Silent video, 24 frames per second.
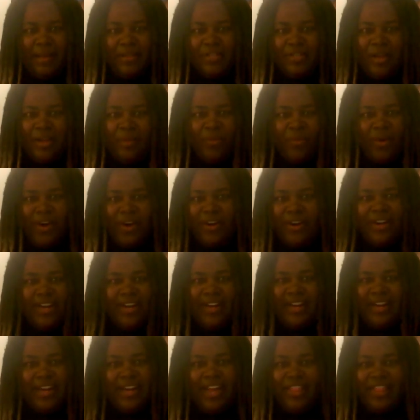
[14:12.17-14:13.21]
somewhere in
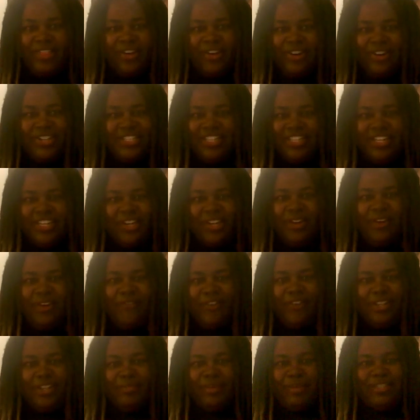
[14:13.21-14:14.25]
the ethers in the
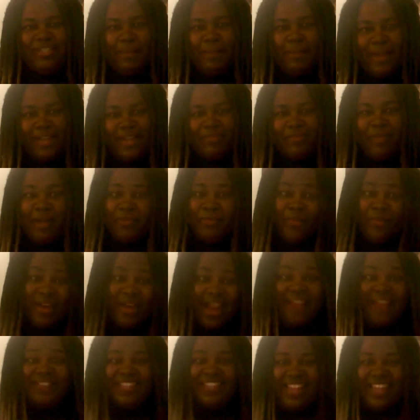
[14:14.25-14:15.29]
universe, must have picked up what
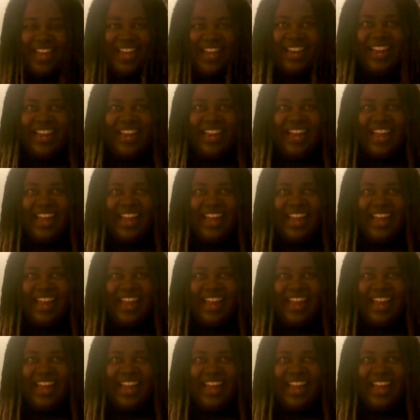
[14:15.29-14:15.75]
I've said